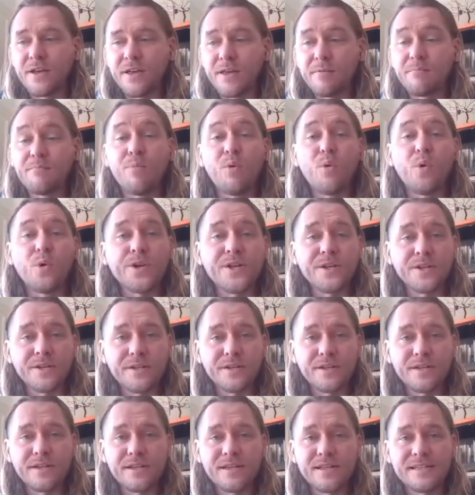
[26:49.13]

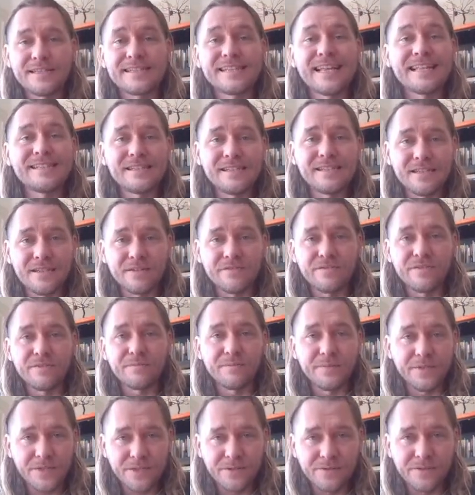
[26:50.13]
important, sensitive
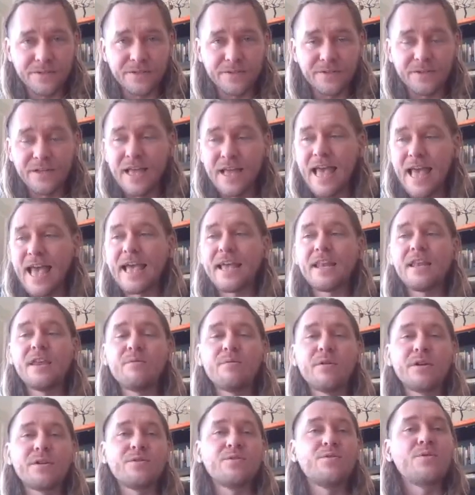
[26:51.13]
material.
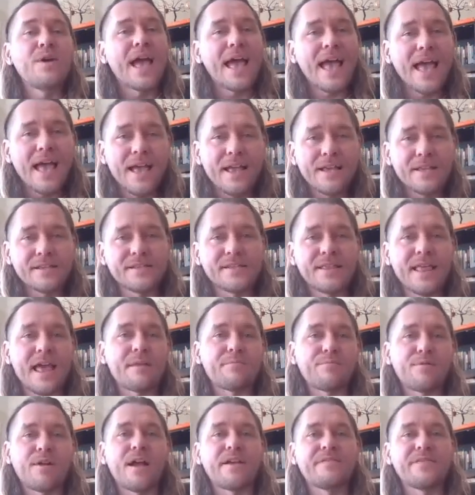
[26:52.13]
Anyone who has
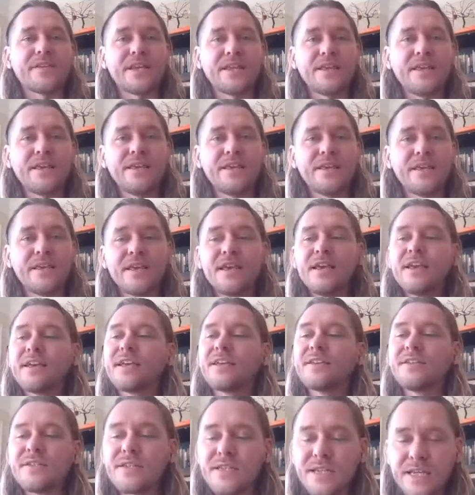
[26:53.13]
that private key
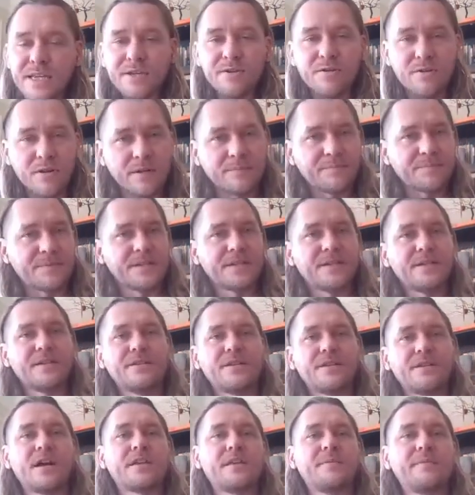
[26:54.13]
can decrypt
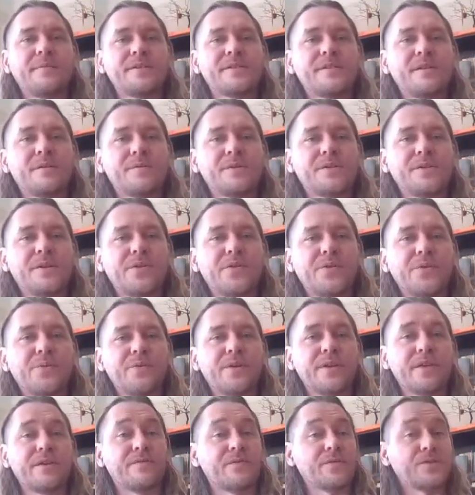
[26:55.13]
documents that were sent
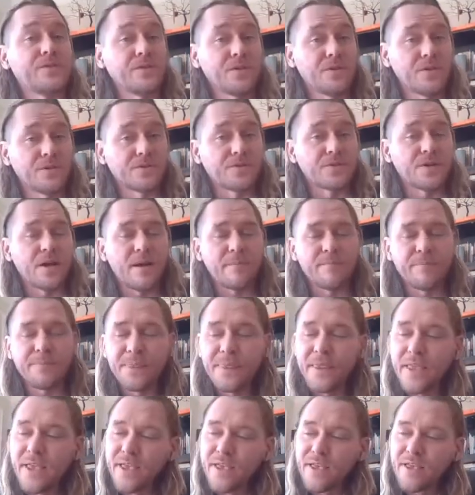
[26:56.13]
to a given SecureDrop.
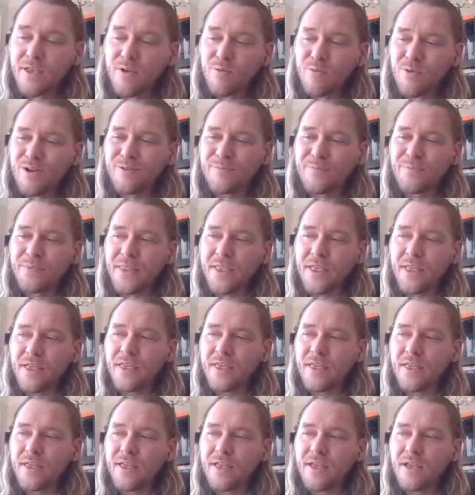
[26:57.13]
Well,
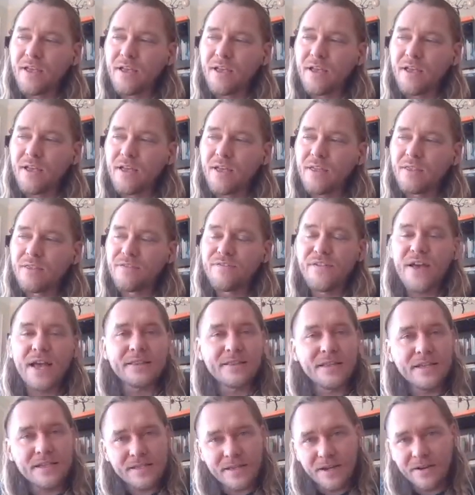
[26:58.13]
the
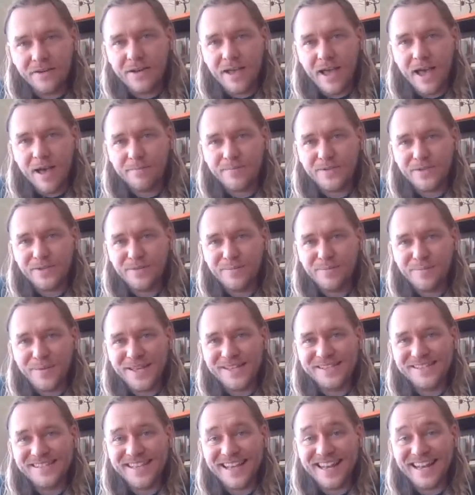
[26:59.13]
fact that it's air-gapped
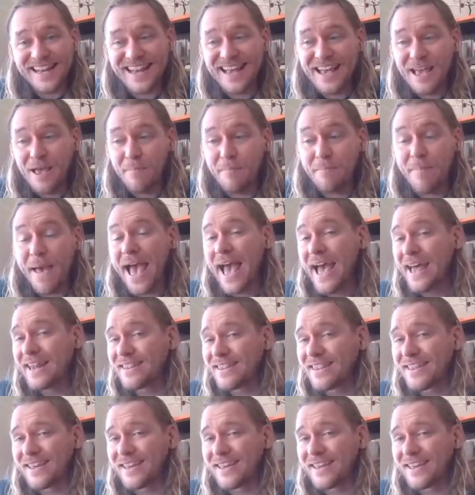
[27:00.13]
means that bad